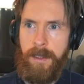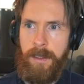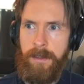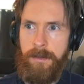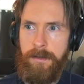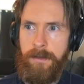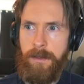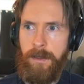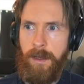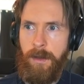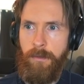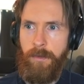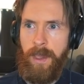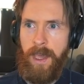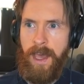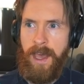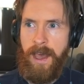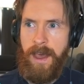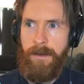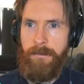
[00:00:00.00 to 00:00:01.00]
So we
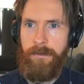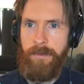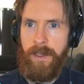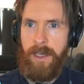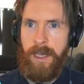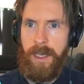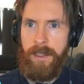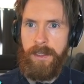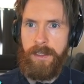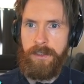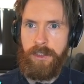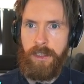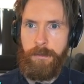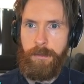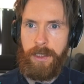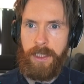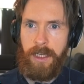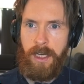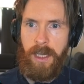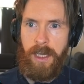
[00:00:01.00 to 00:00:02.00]
have the
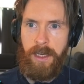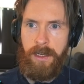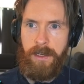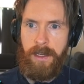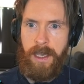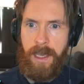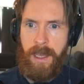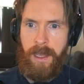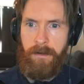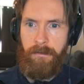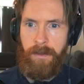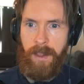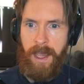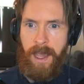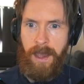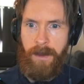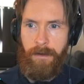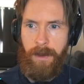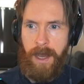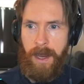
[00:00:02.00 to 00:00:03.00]
subject line and we
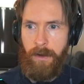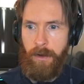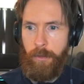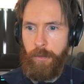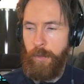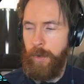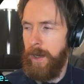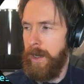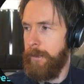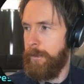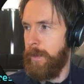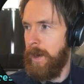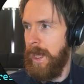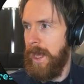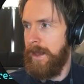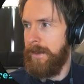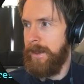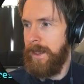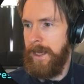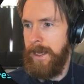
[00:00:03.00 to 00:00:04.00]
have our
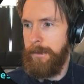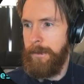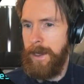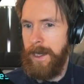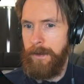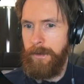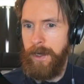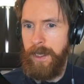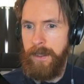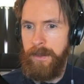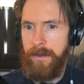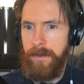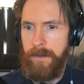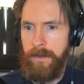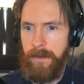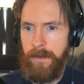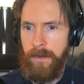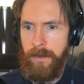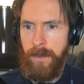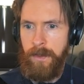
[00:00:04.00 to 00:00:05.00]
pre-planned email,
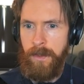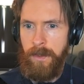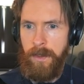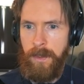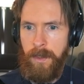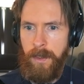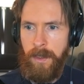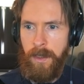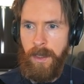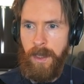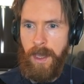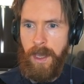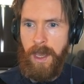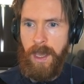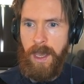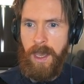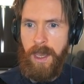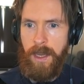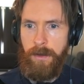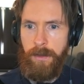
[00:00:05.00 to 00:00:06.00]
right?
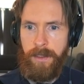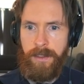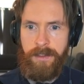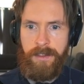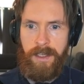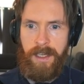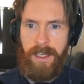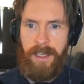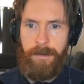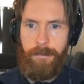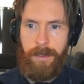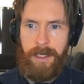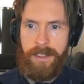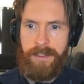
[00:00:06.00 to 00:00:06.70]
And you can see email